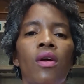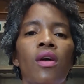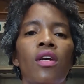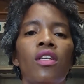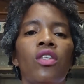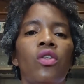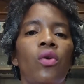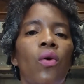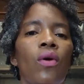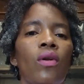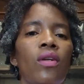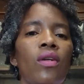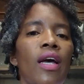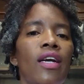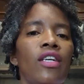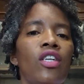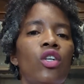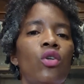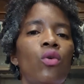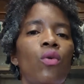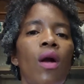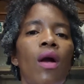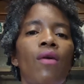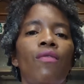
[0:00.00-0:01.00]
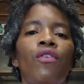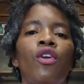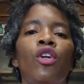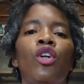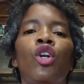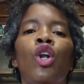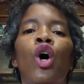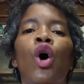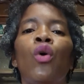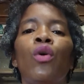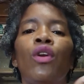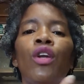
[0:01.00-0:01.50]
So unless you have
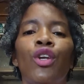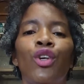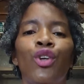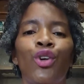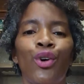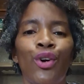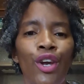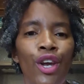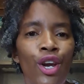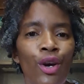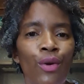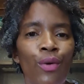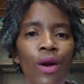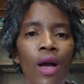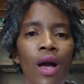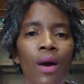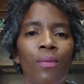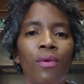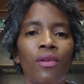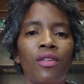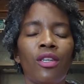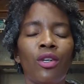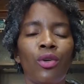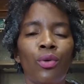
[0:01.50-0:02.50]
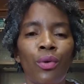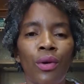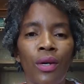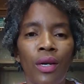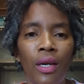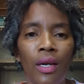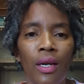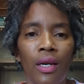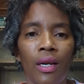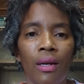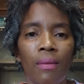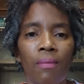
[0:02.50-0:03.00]
loaded your hair up with
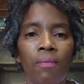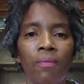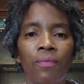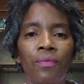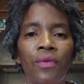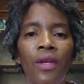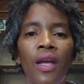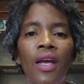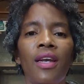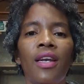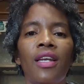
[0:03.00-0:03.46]
cream and a